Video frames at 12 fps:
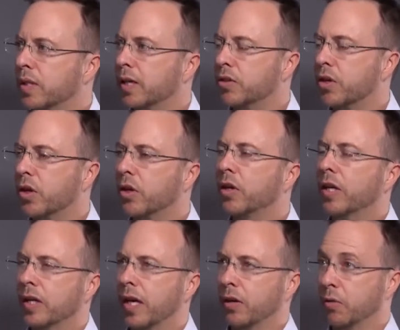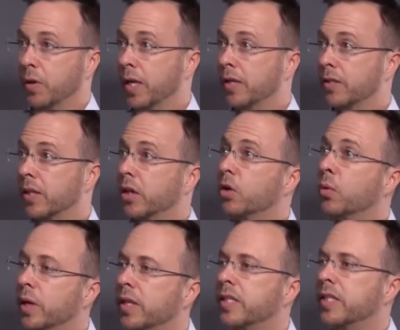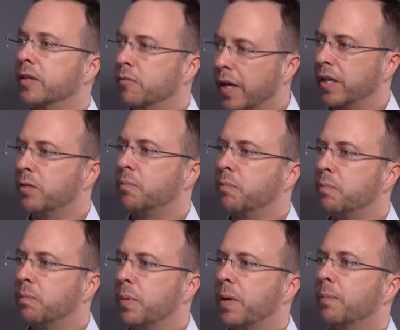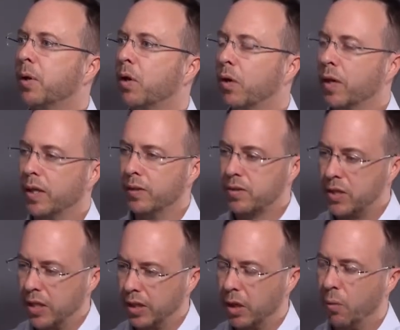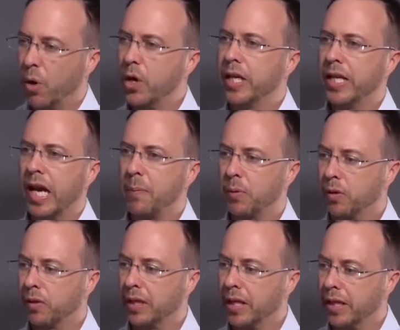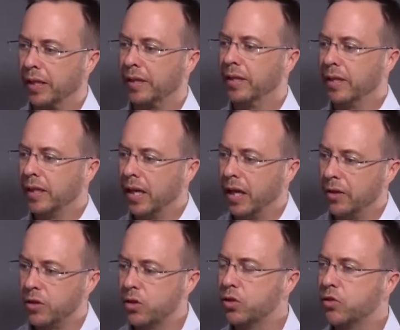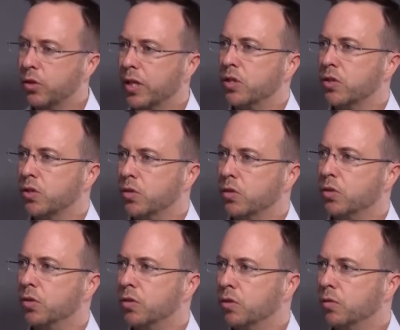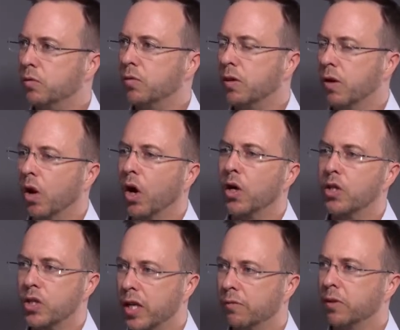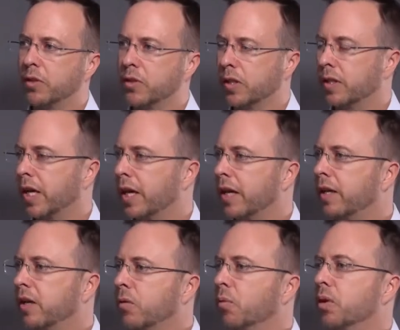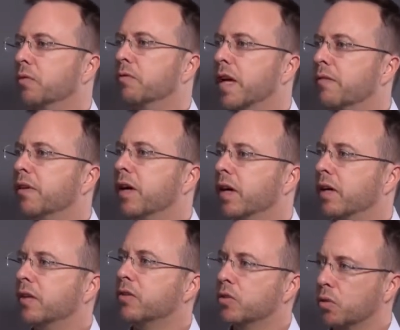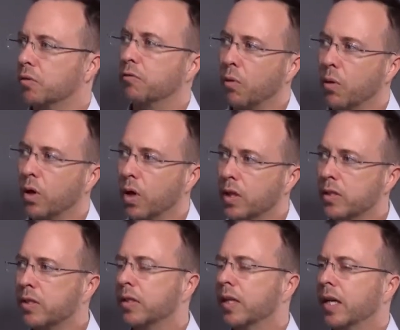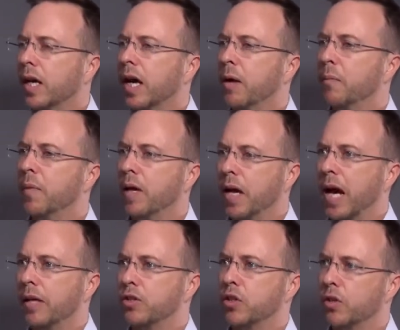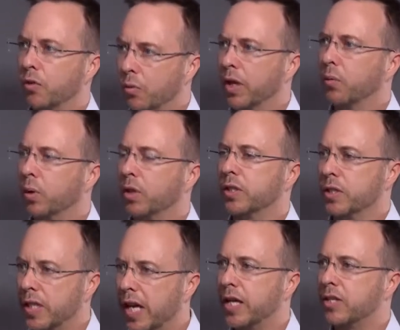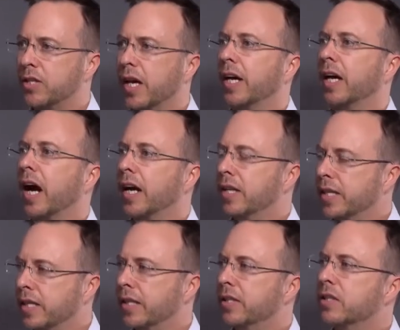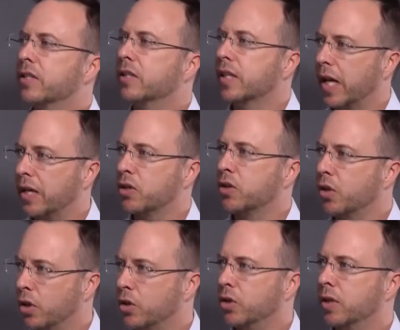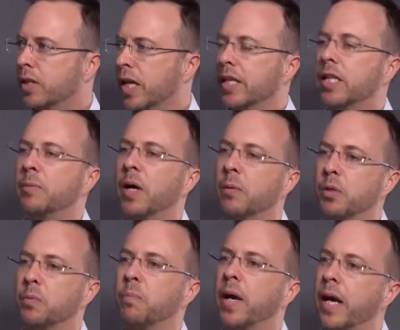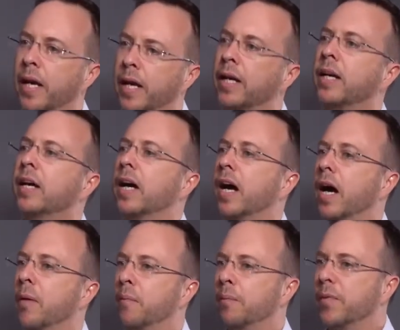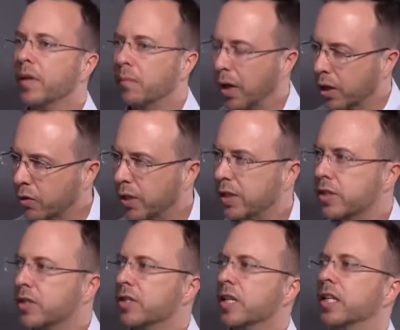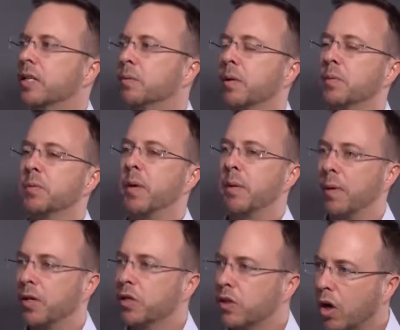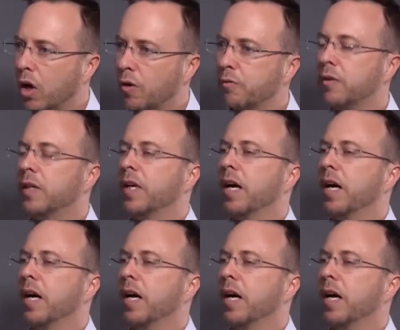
And so it really is a liquidity event. People are seeing their working capital getting stretched to large levels that they would have never sort of forecast. And so the real world today is saying, I need cash urgently. I need to be able to pay my creditors. I need to be able to pay my staff.